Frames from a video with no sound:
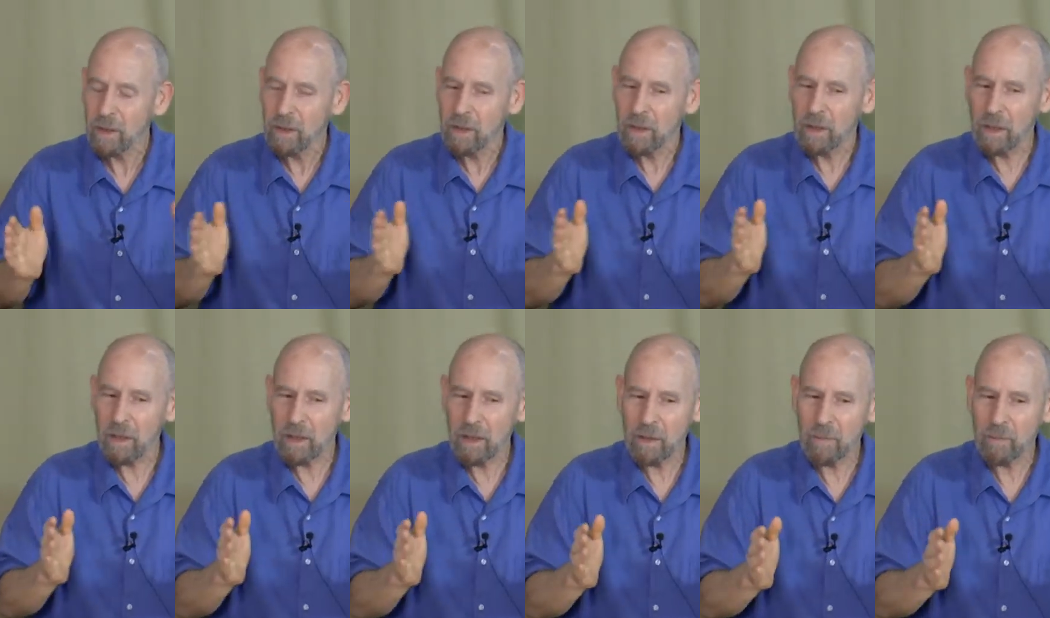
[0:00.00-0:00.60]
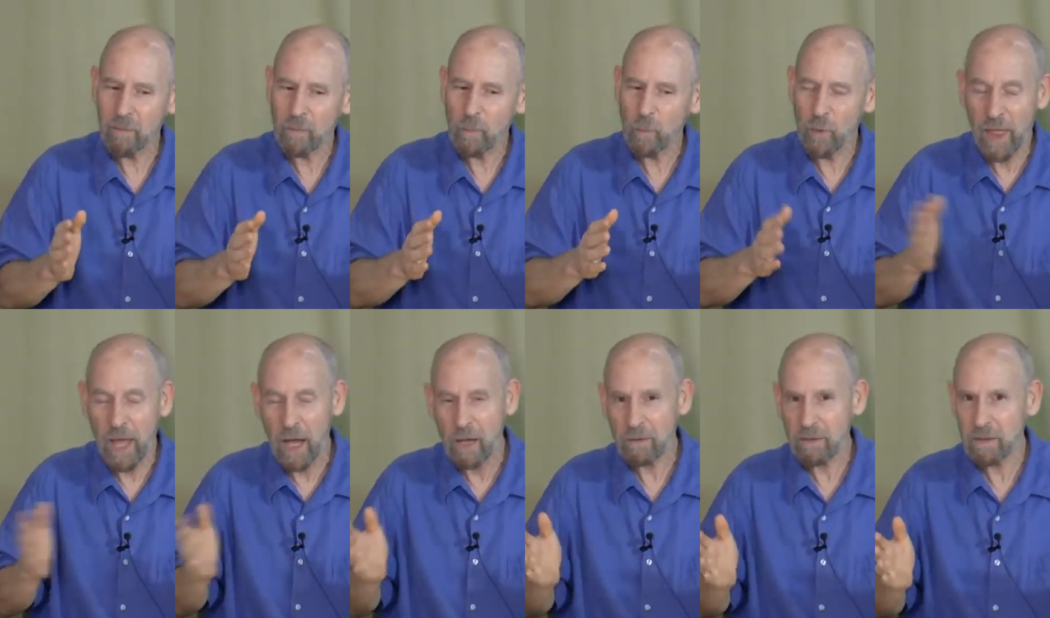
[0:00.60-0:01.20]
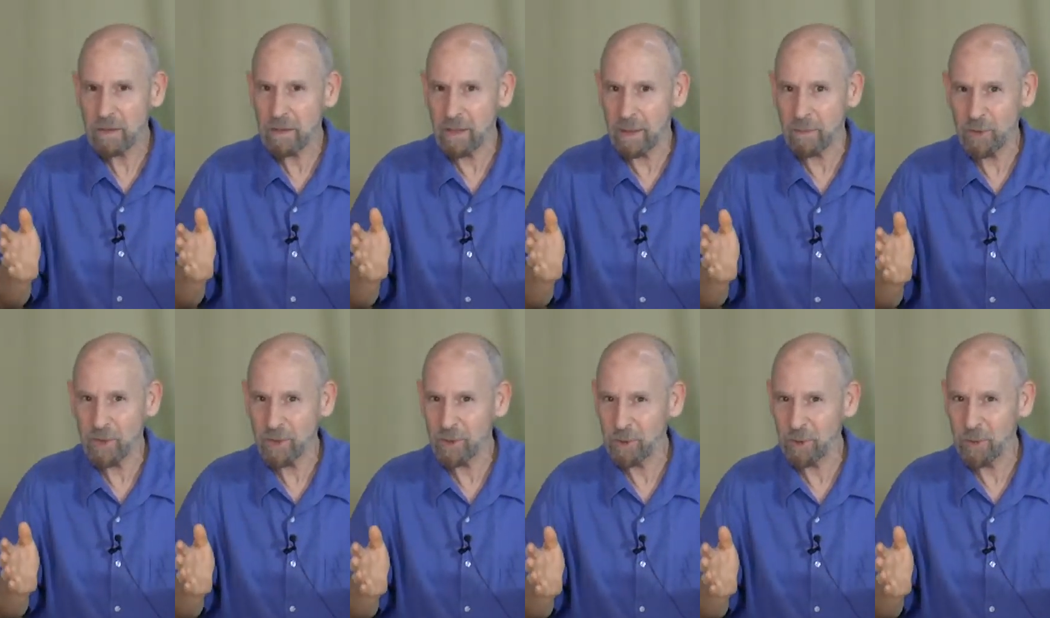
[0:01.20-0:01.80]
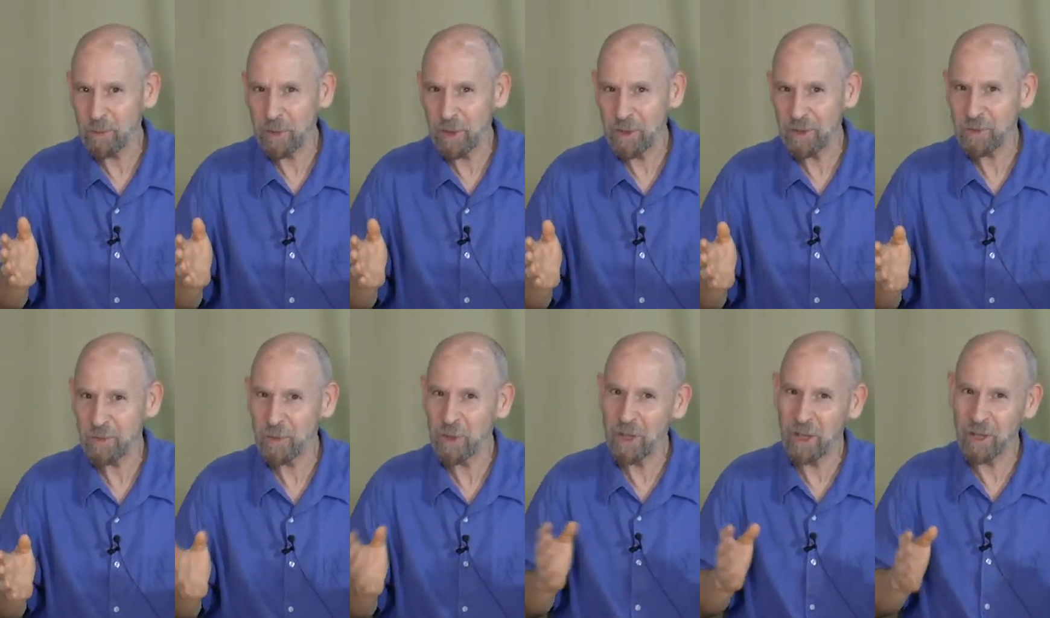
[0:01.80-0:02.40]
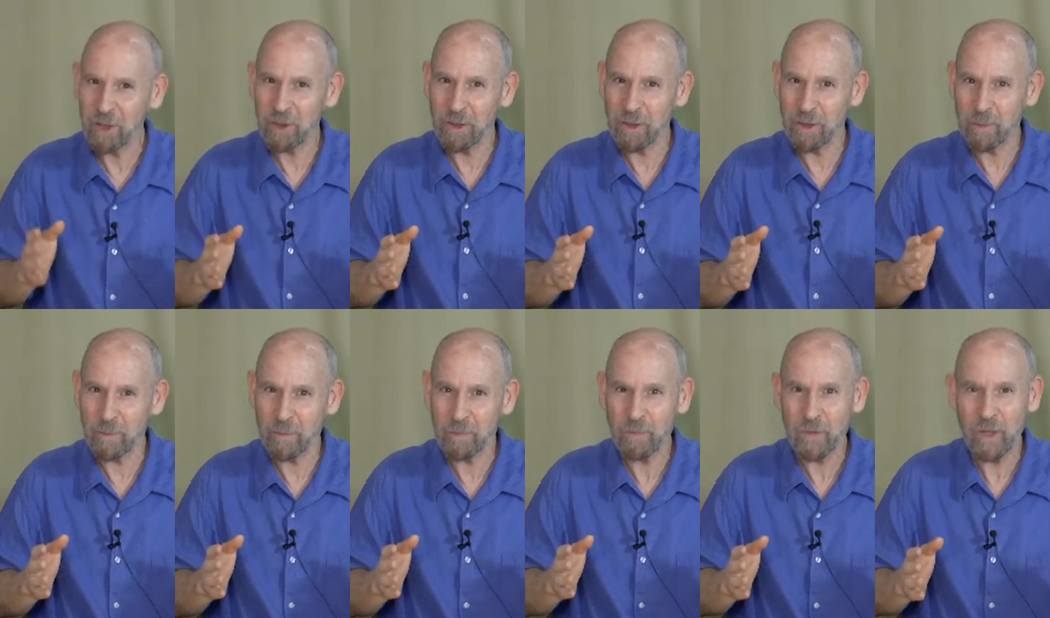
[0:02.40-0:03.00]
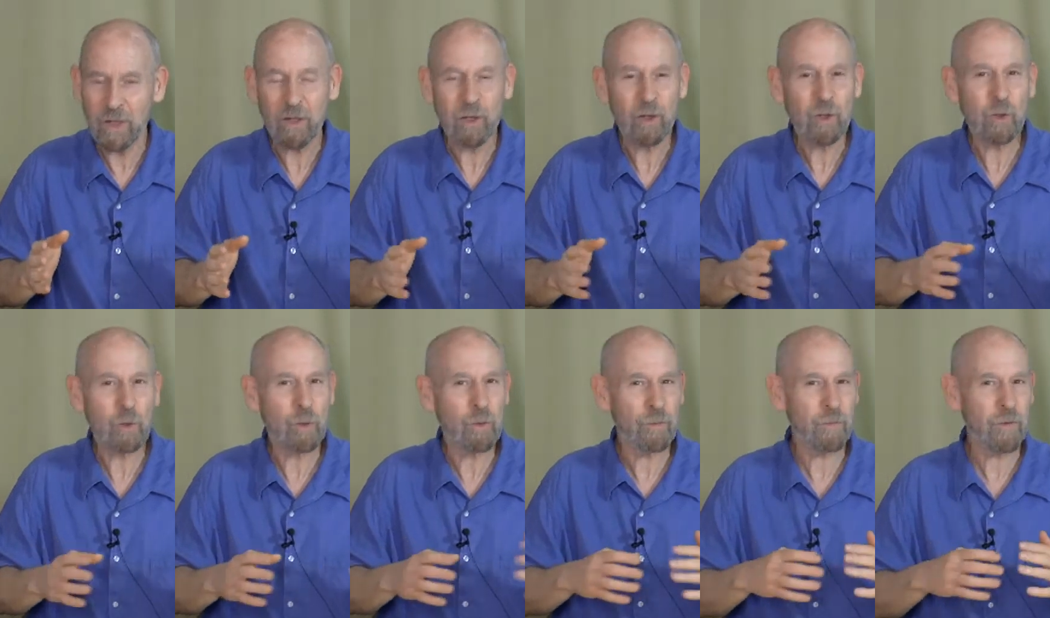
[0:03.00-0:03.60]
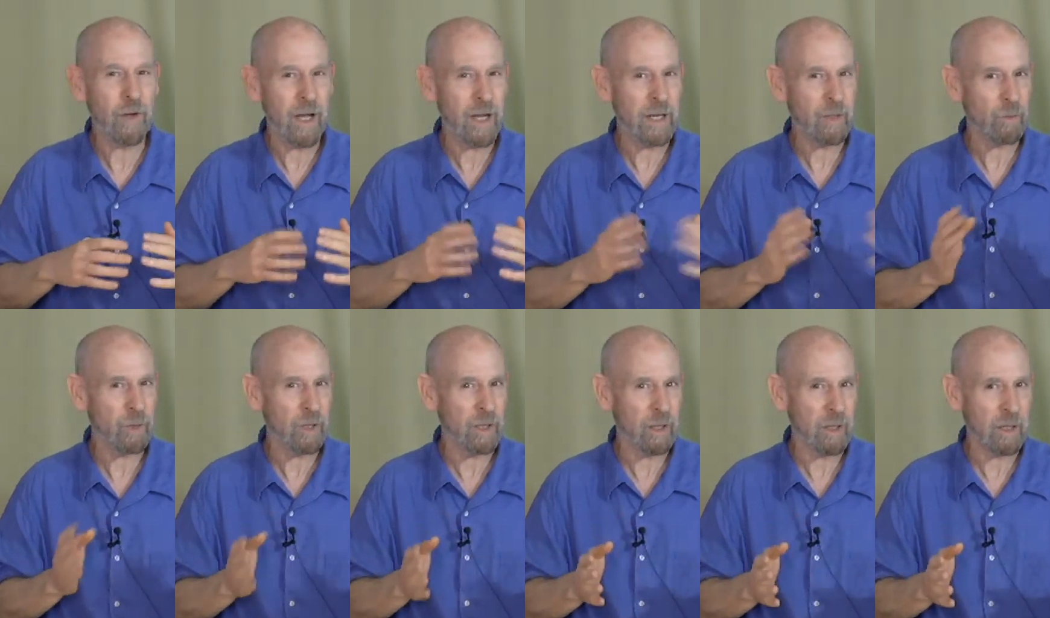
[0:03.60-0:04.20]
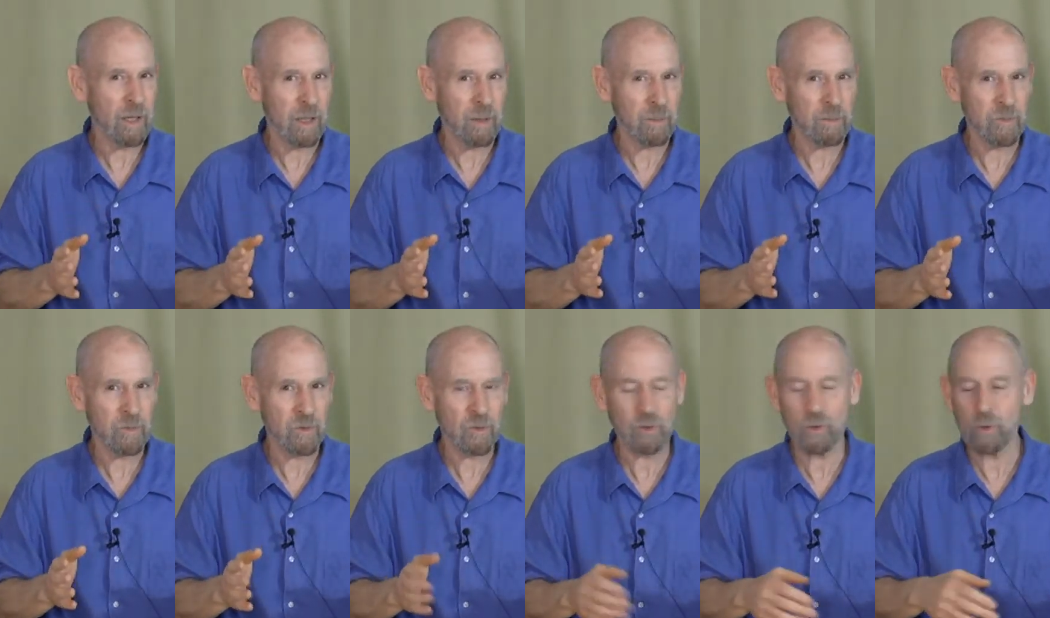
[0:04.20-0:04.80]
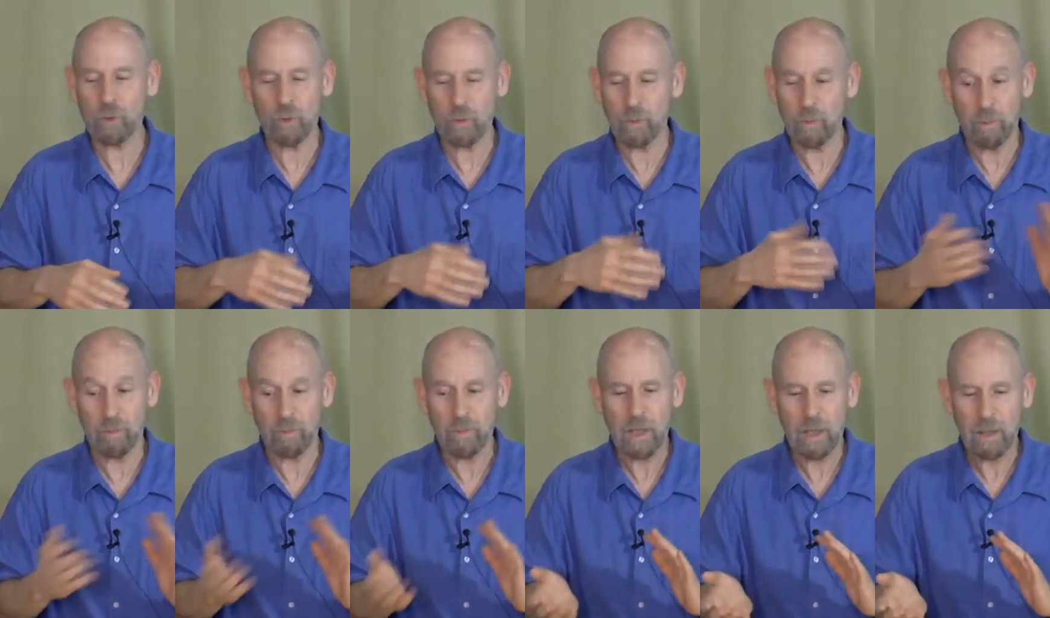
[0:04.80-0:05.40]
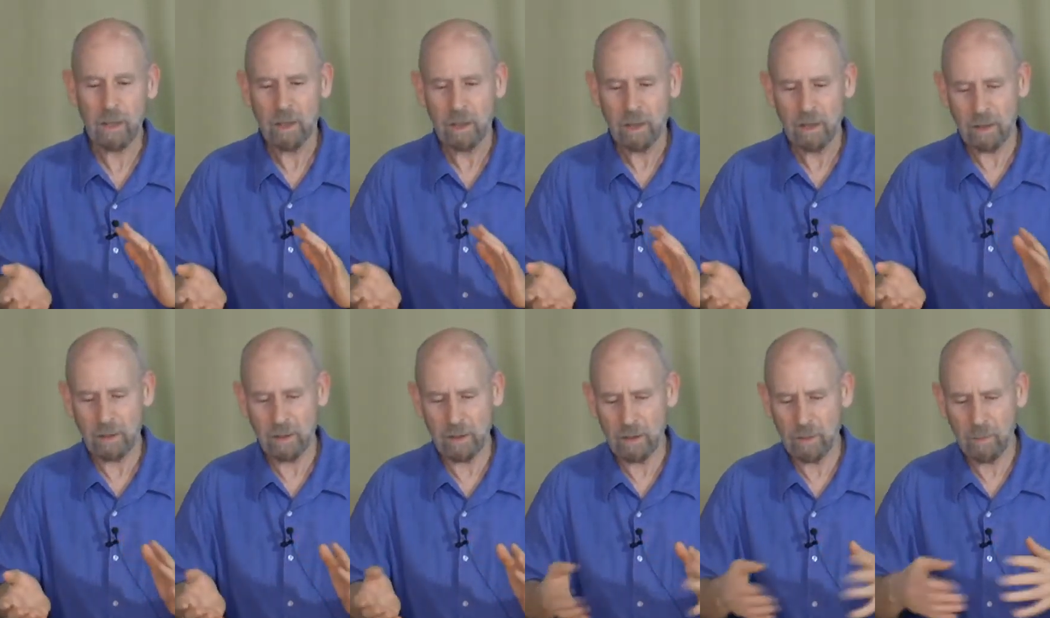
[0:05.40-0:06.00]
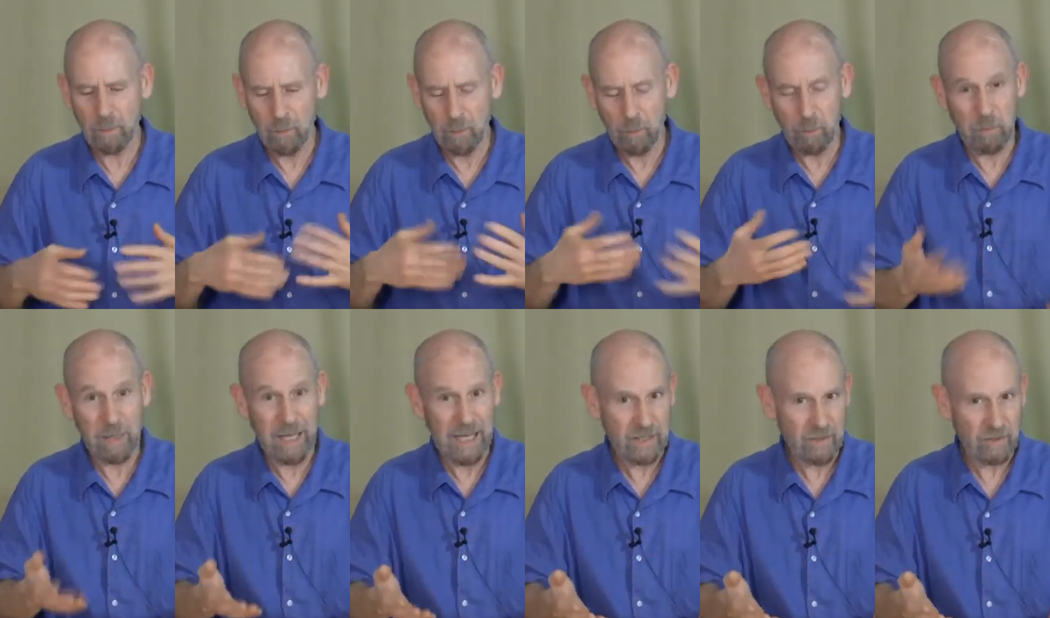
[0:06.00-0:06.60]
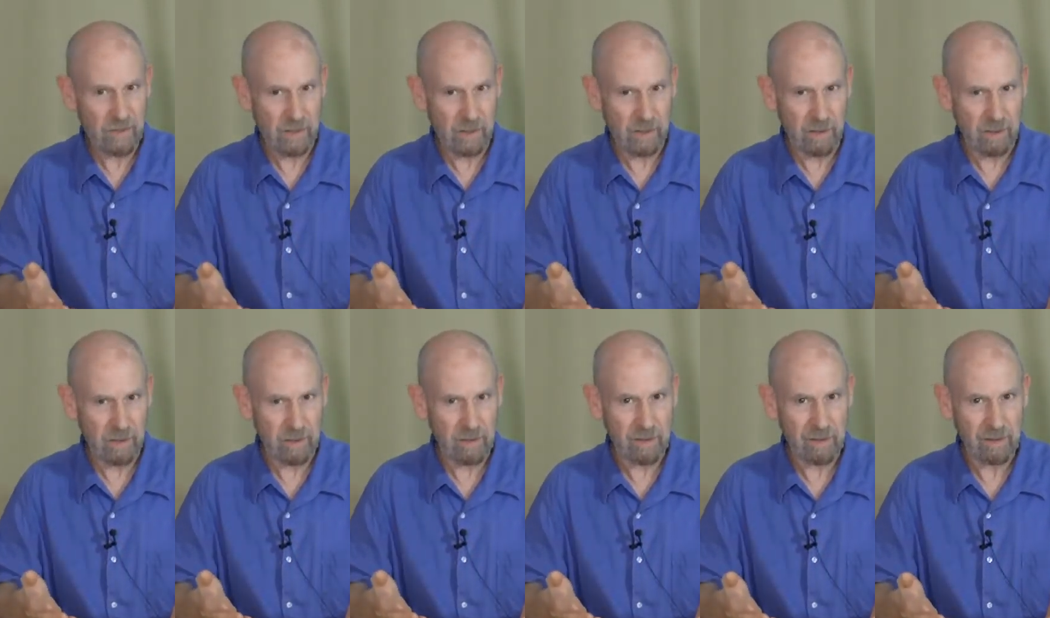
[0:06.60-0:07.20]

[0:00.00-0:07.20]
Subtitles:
Without exception, almost within them, you'll find when it comes to blessing